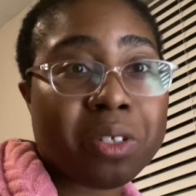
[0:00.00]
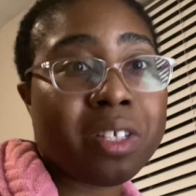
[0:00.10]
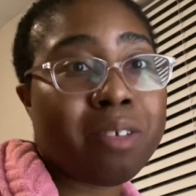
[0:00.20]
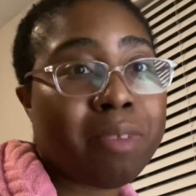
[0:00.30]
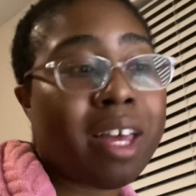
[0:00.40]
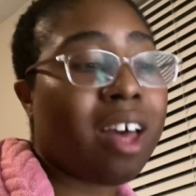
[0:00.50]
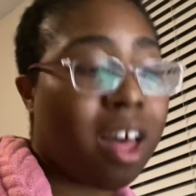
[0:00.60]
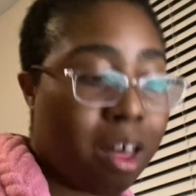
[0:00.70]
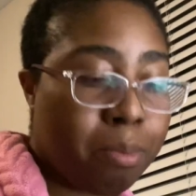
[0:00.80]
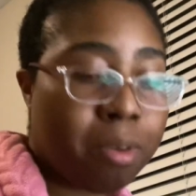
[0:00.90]
and I'm like,
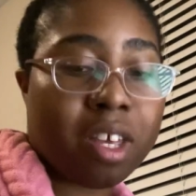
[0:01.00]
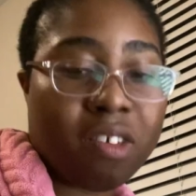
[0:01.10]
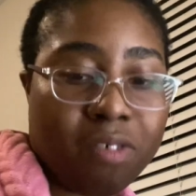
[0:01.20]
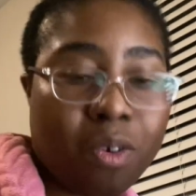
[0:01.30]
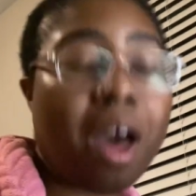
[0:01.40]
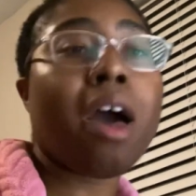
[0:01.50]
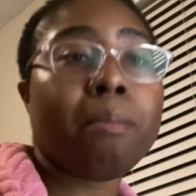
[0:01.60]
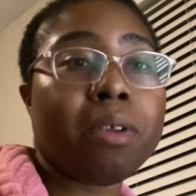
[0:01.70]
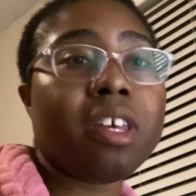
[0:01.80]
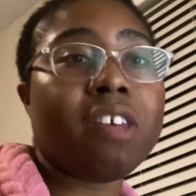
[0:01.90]
I believe you. I
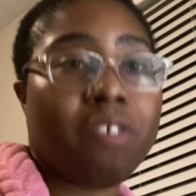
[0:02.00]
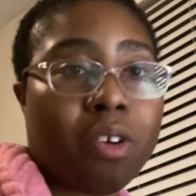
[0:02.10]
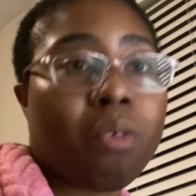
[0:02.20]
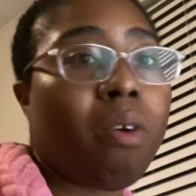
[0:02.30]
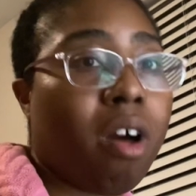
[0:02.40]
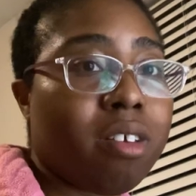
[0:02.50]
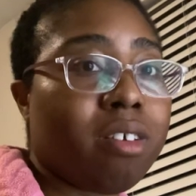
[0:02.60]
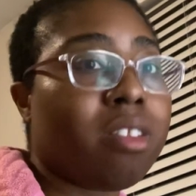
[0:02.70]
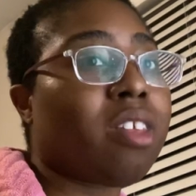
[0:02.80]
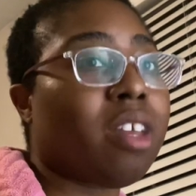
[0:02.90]
believe you're raw,
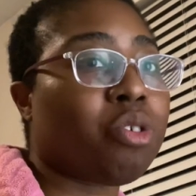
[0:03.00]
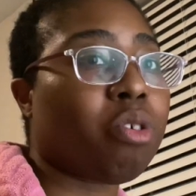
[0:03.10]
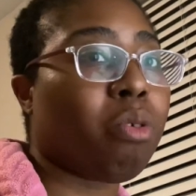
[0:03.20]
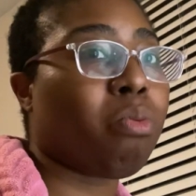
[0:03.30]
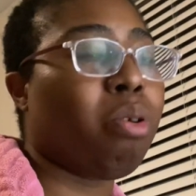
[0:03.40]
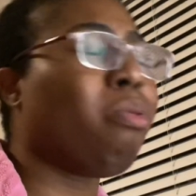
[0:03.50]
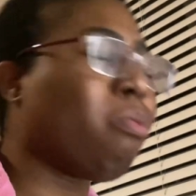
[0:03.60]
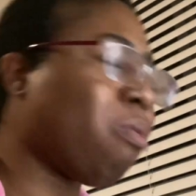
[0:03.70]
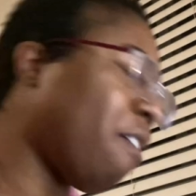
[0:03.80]
that you're raw